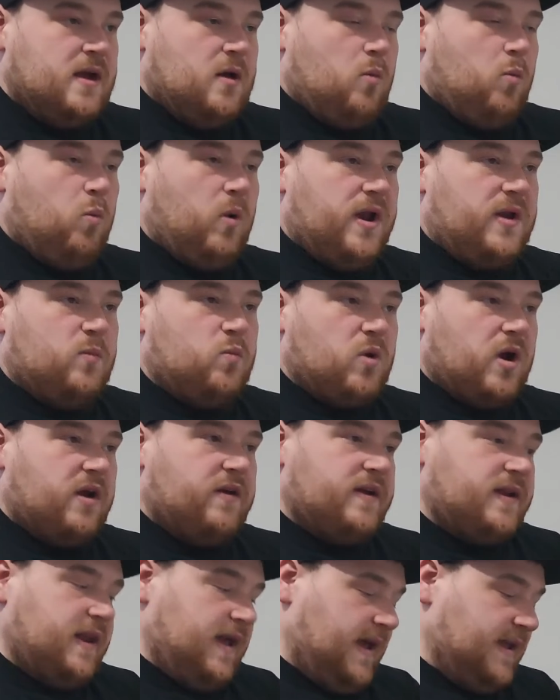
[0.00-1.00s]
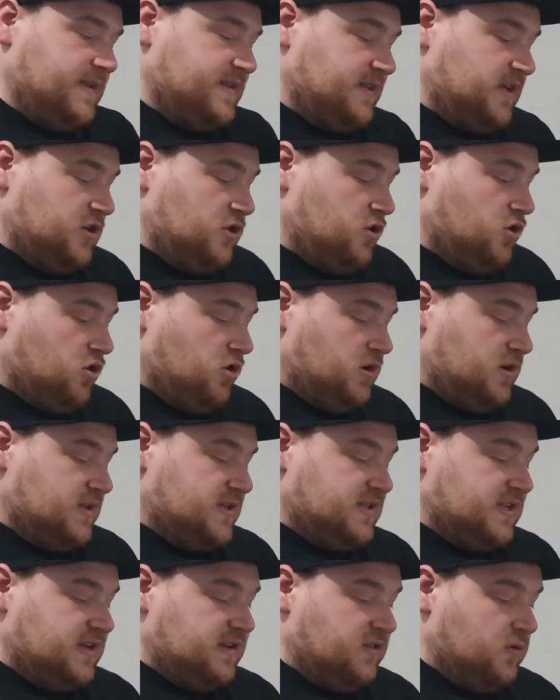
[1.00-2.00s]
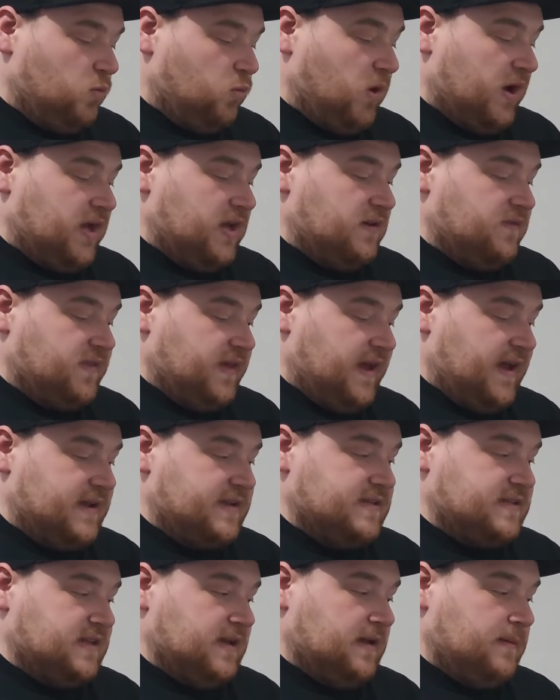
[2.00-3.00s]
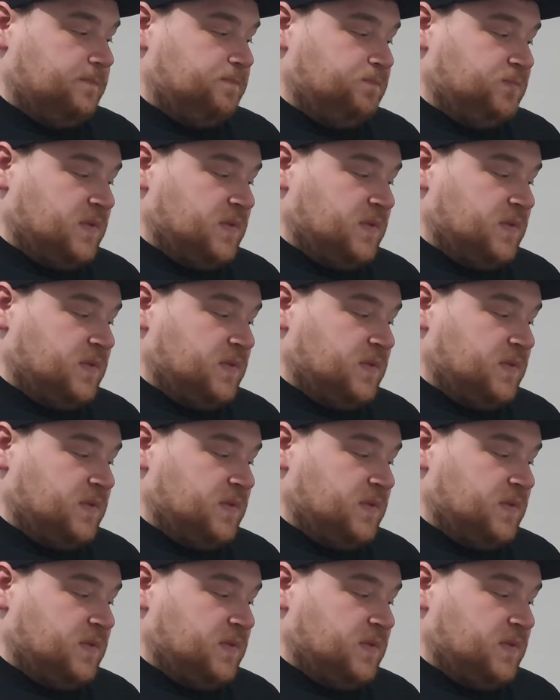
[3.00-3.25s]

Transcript: when wearing the headset, you've got to consider the weight of the headset.